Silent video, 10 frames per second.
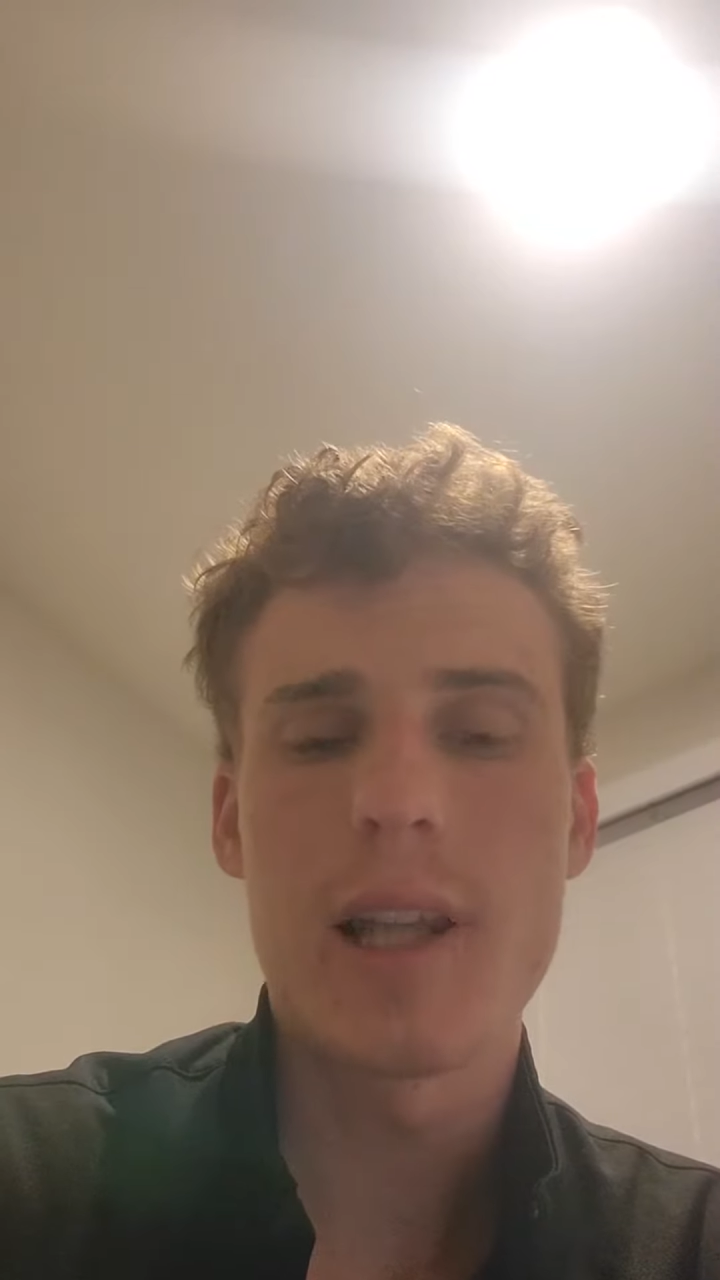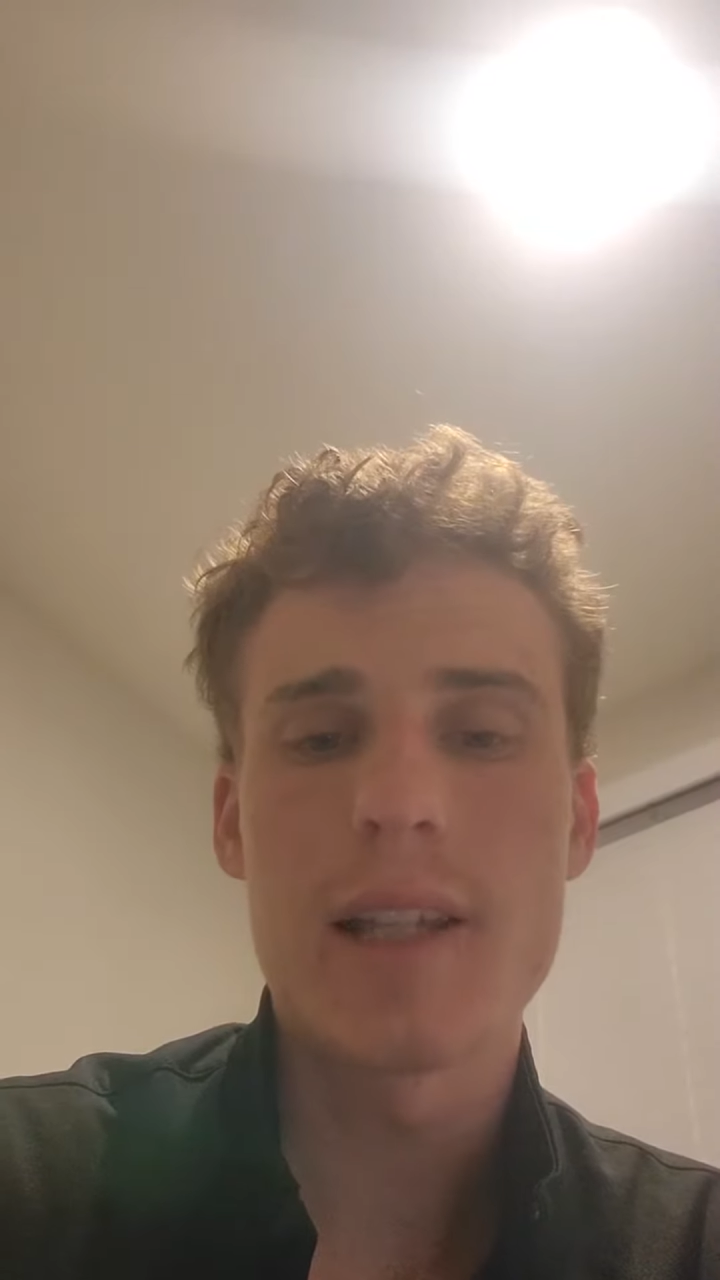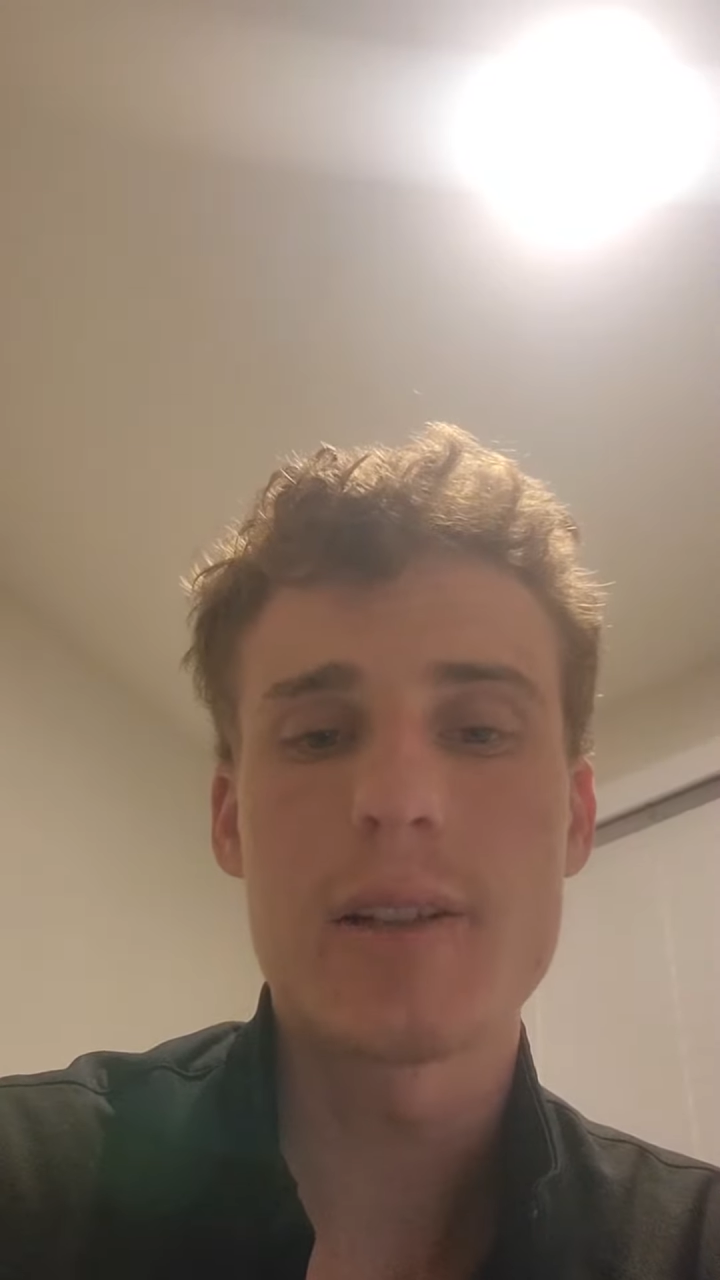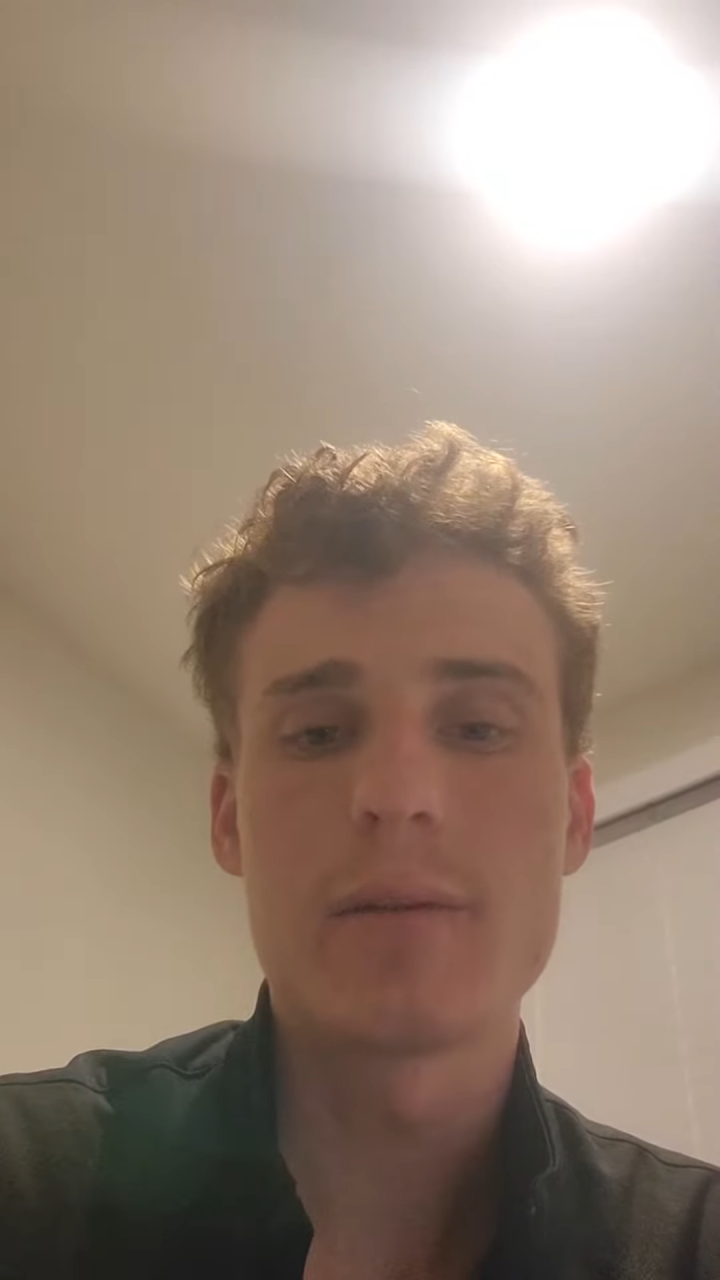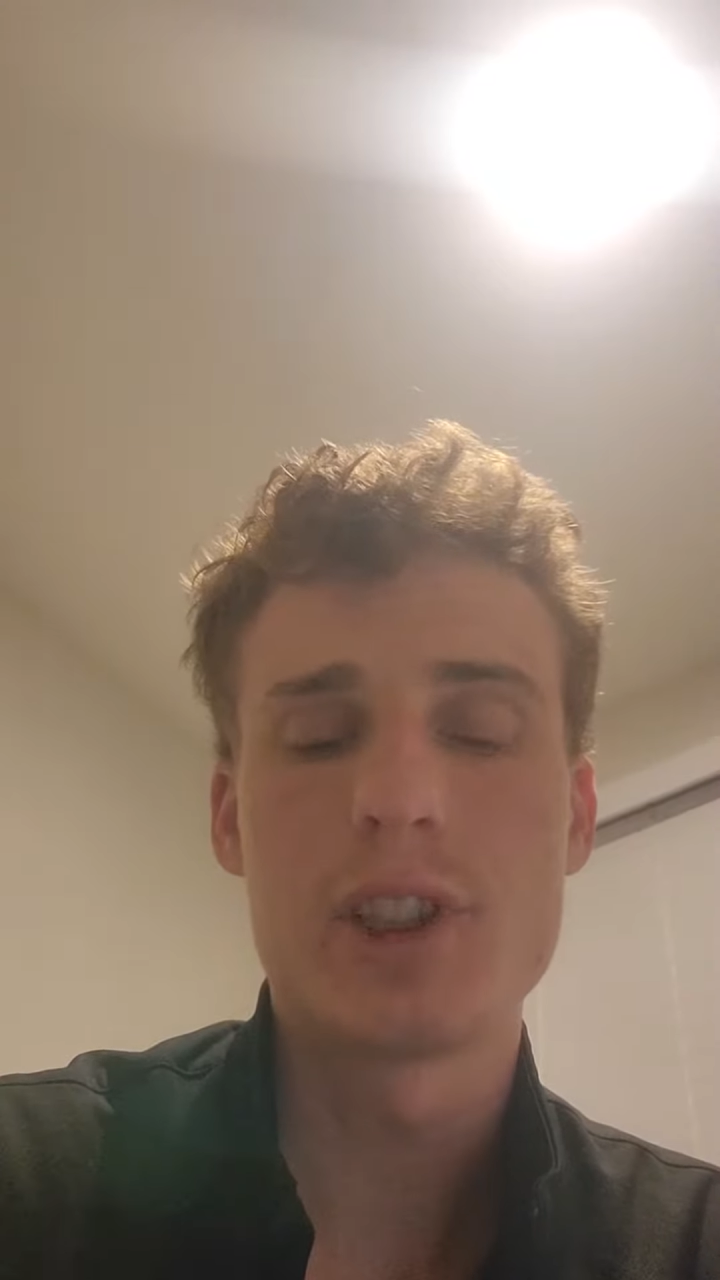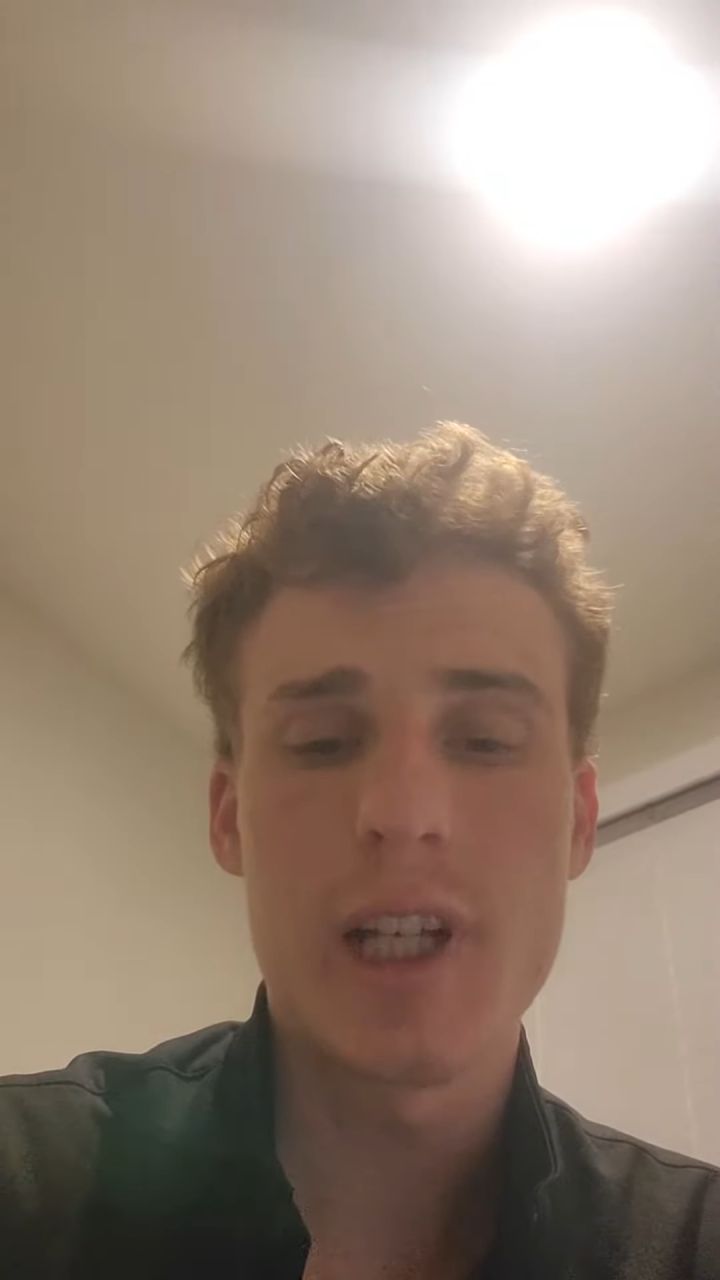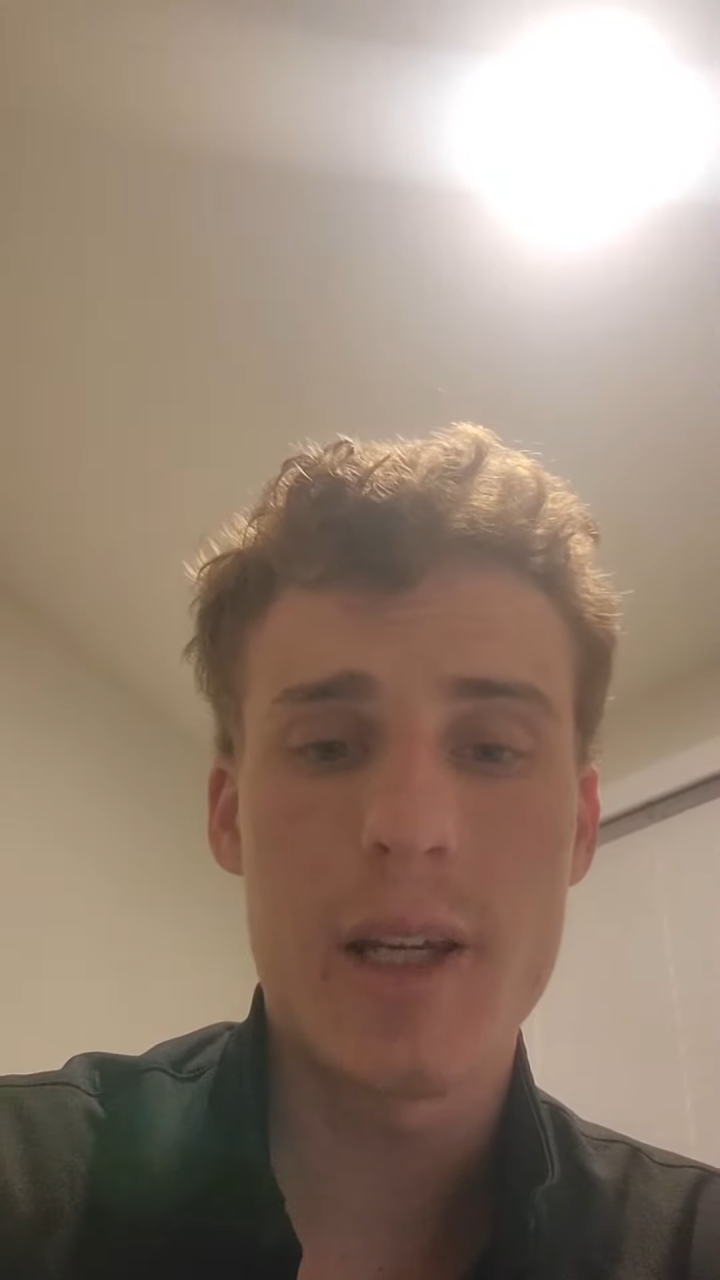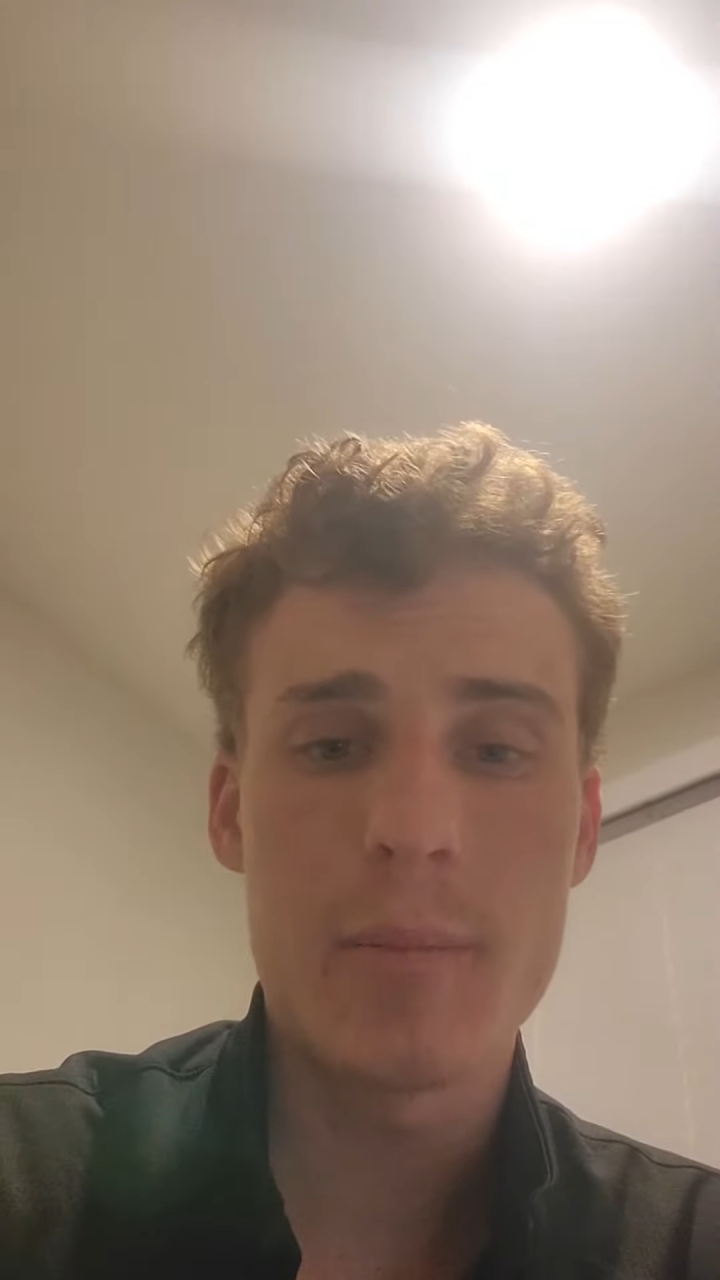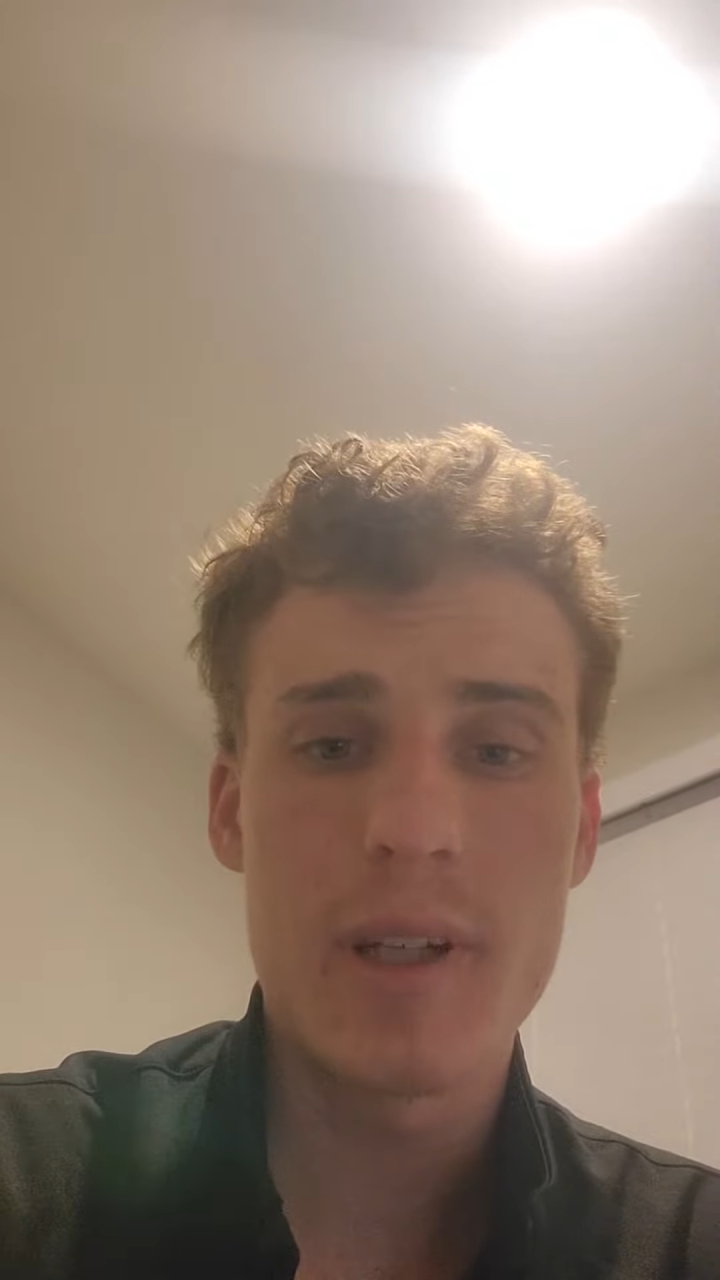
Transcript: likes of Shane